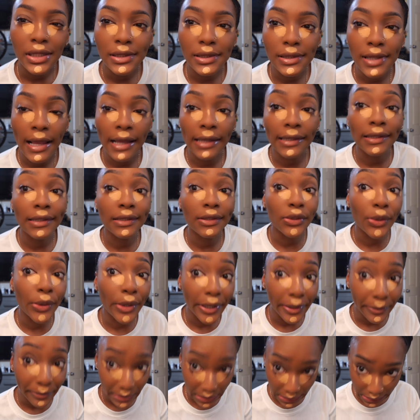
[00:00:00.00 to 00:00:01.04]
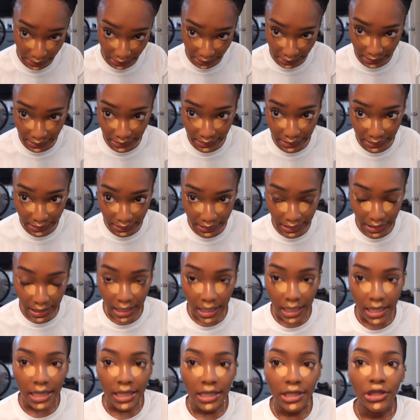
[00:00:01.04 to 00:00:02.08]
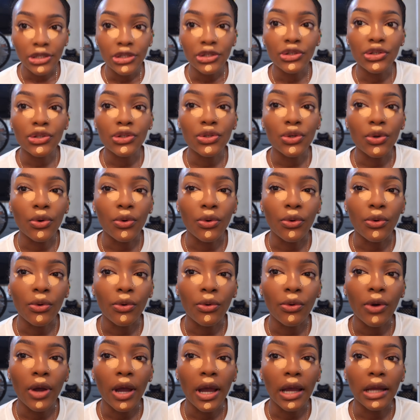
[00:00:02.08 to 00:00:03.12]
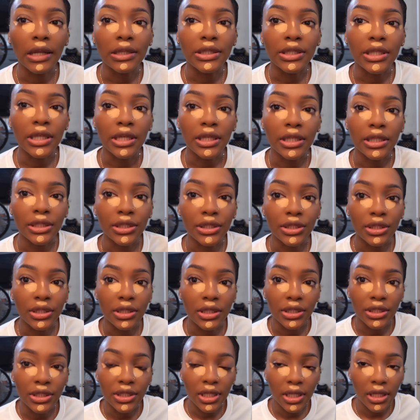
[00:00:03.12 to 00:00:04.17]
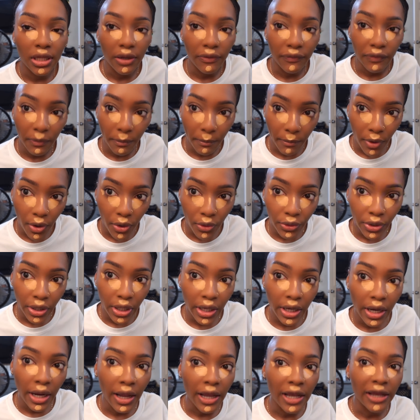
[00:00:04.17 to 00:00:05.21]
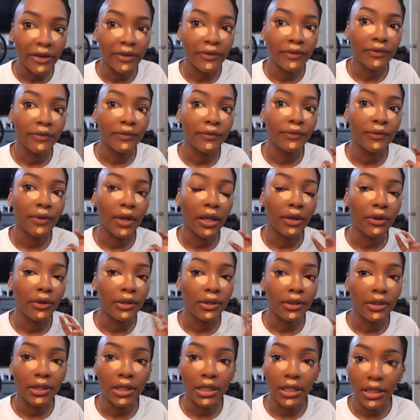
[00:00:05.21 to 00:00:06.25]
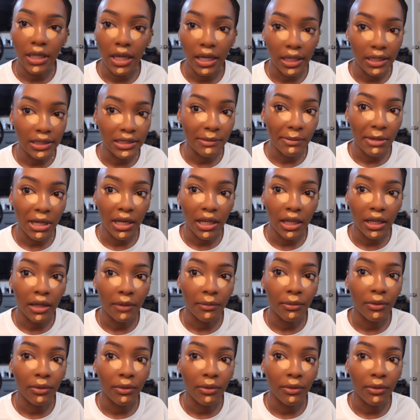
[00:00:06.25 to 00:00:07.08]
a hit or miss. So I changed the shade of the powder. I did not get a banana